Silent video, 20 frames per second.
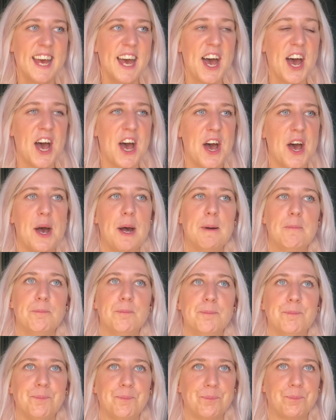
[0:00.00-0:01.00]

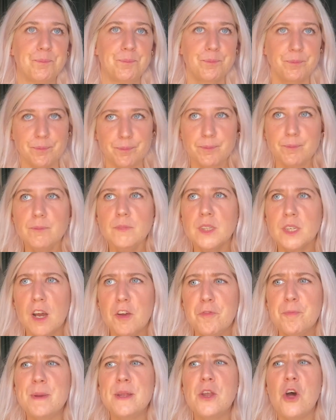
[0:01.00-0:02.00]

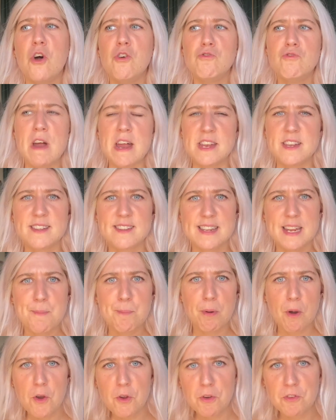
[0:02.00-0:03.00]
I've been horrendously
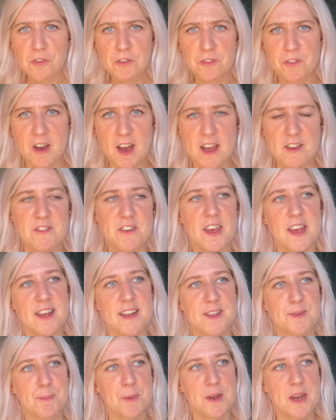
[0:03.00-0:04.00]
broke for 5
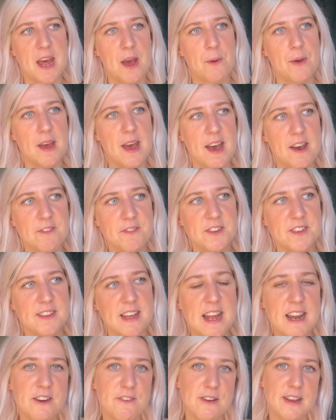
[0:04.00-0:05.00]
years, but now I have a
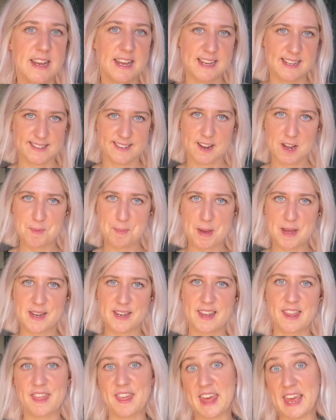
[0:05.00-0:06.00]
salary
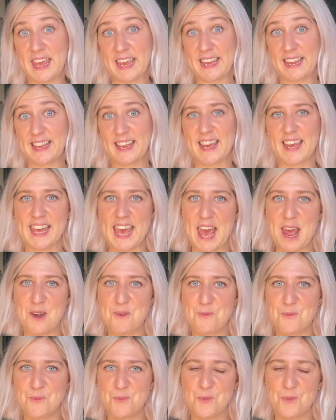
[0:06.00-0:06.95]
stipend thing again,